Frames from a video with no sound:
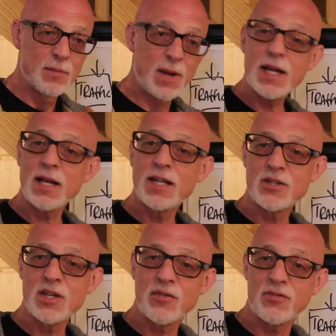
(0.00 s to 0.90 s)
make a
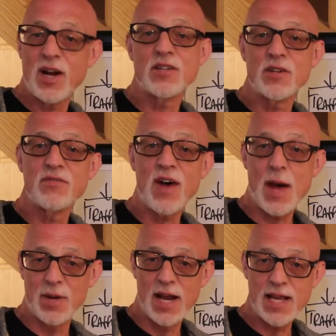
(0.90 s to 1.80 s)
list of your friends and
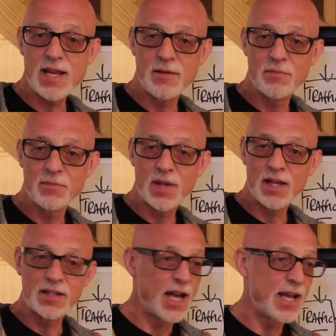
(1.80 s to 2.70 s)
family
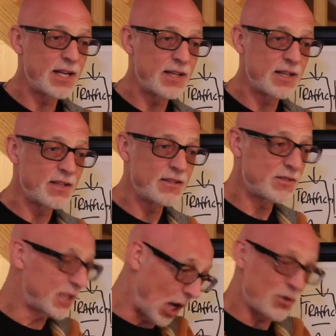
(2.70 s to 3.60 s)
and then
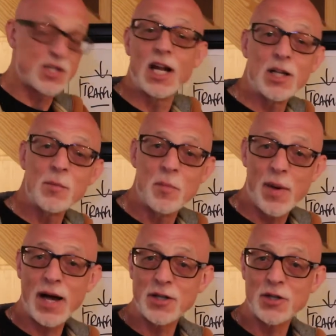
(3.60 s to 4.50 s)
go and tell them
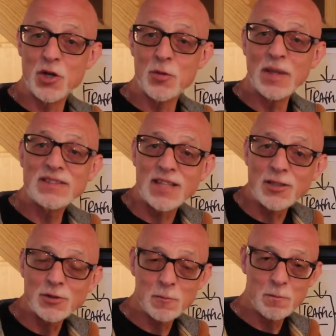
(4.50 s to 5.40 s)
about your new
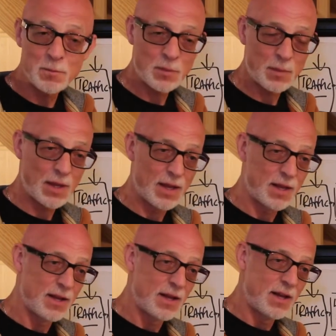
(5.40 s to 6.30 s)
business.
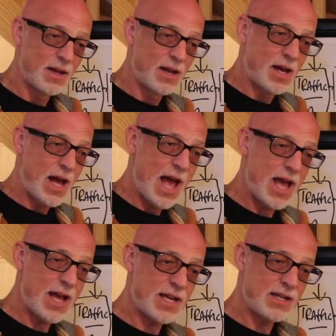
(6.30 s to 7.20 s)

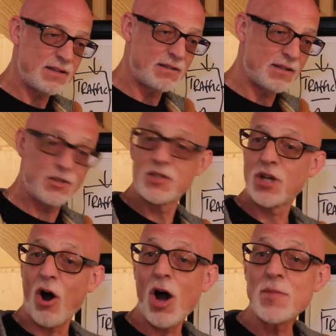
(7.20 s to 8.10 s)
And at the
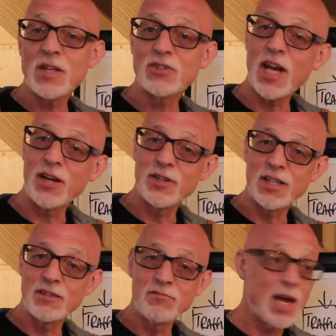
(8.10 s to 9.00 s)
time it
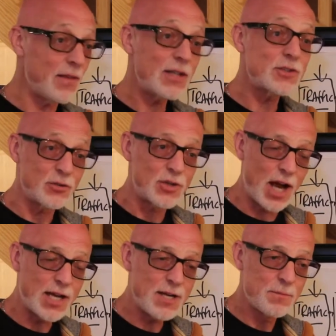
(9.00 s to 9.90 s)
sounded, yeah, that's
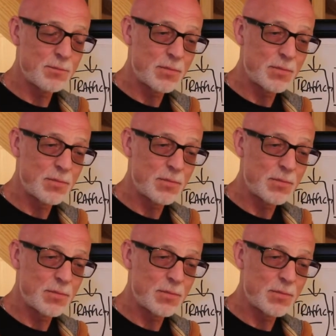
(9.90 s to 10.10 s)
okay.